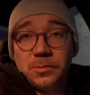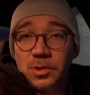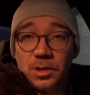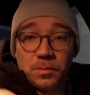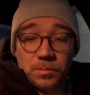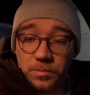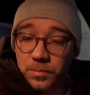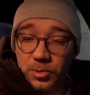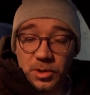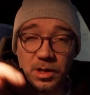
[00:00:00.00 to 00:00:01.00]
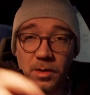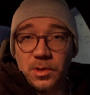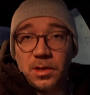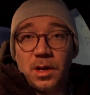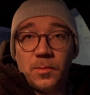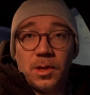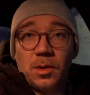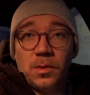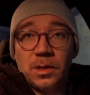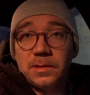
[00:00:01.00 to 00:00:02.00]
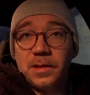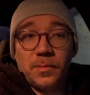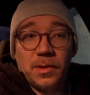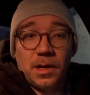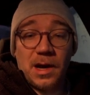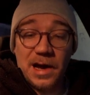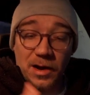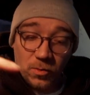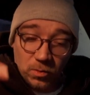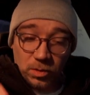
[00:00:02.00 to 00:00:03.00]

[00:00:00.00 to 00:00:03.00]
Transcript: You can put a comment down below and tell me how